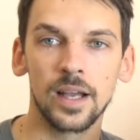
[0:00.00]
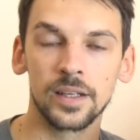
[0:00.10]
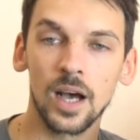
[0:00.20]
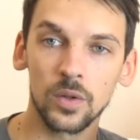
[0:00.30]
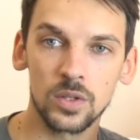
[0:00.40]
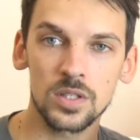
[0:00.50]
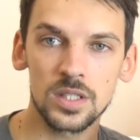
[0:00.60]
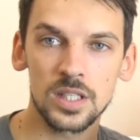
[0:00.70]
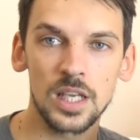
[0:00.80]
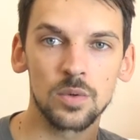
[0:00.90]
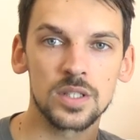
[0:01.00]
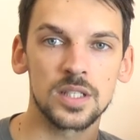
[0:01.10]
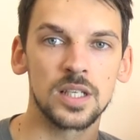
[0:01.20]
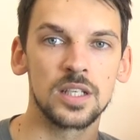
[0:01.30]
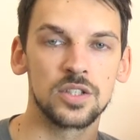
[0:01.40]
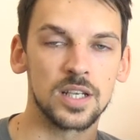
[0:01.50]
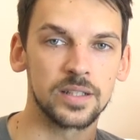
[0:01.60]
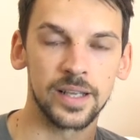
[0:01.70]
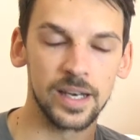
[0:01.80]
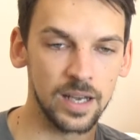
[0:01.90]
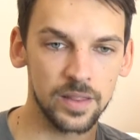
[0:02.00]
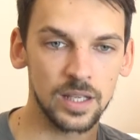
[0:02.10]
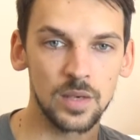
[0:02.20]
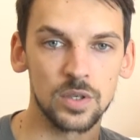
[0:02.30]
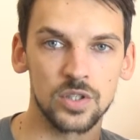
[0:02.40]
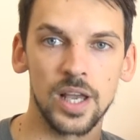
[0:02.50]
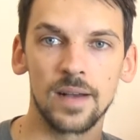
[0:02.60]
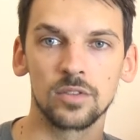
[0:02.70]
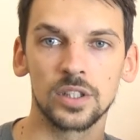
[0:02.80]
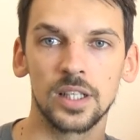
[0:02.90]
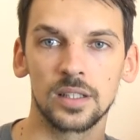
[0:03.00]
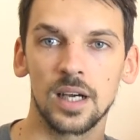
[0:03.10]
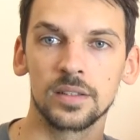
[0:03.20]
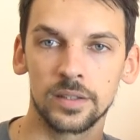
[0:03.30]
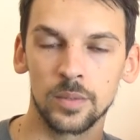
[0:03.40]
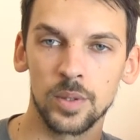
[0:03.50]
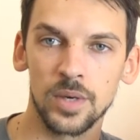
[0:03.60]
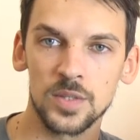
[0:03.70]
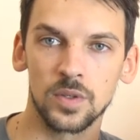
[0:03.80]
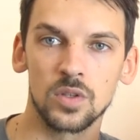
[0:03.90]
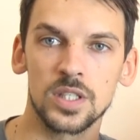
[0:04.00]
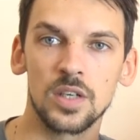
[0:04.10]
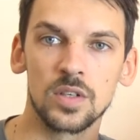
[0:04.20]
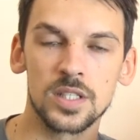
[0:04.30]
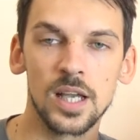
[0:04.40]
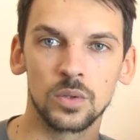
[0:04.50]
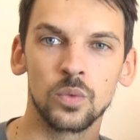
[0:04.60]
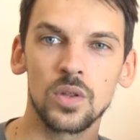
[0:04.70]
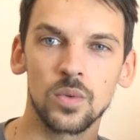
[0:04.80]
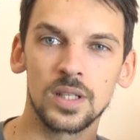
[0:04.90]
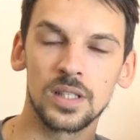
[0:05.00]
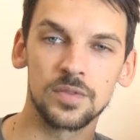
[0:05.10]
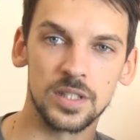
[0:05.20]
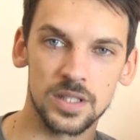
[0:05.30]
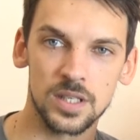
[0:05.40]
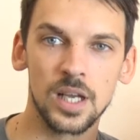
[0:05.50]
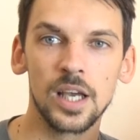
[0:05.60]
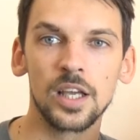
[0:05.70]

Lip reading: And how to use these keywords is just like any other keywords. You have to create content optimized for those keywords, with one difference.